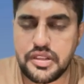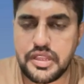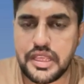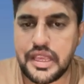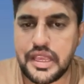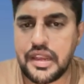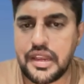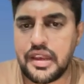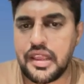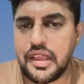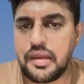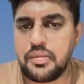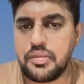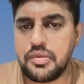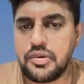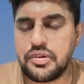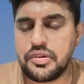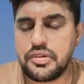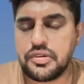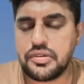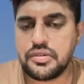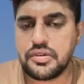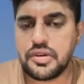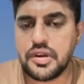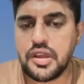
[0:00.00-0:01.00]
They can able
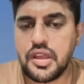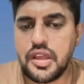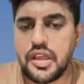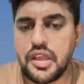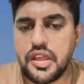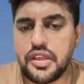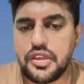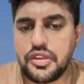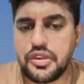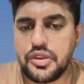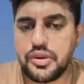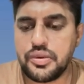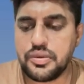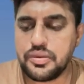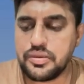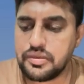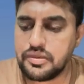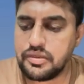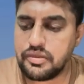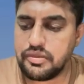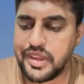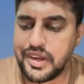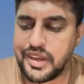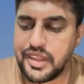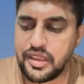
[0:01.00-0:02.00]
to give
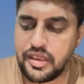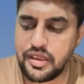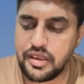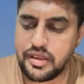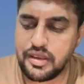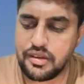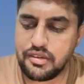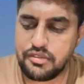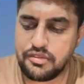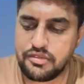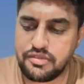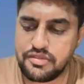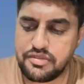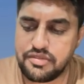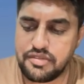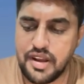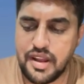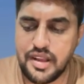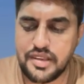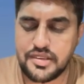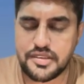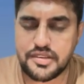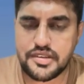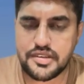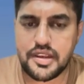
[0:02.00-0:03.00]
very
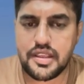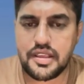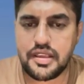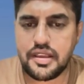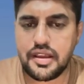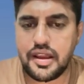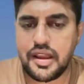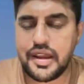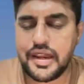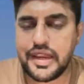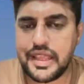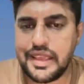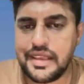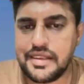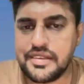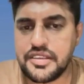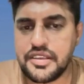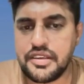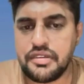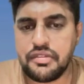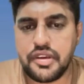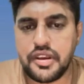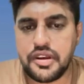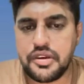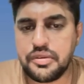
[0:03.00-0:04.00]
fastly and
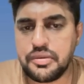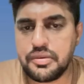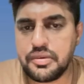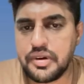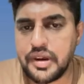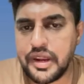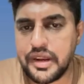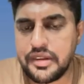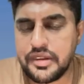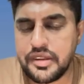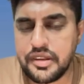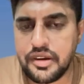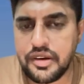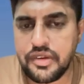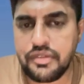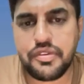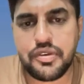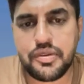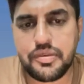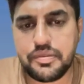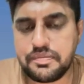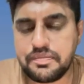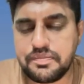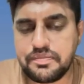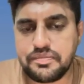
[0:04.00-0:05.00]
easy way to write the review,